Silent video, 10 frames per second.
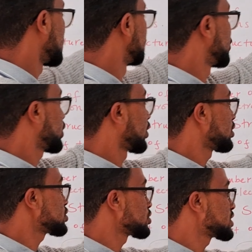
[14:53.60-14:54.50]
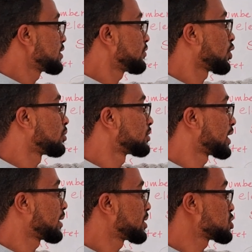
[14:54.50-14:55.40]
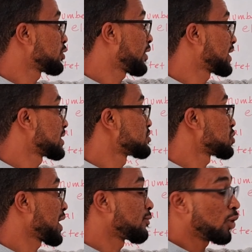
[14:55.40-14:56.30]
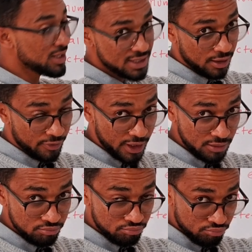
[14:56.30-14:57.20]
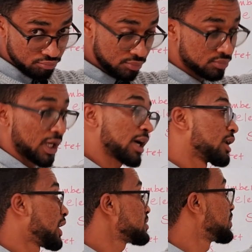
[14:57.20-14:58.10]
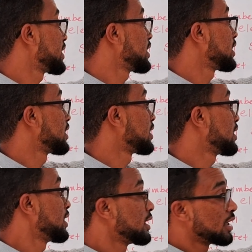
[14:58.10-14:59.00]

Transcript: you can also see from the numbers of atoms. We have 1 sulfur that cannot be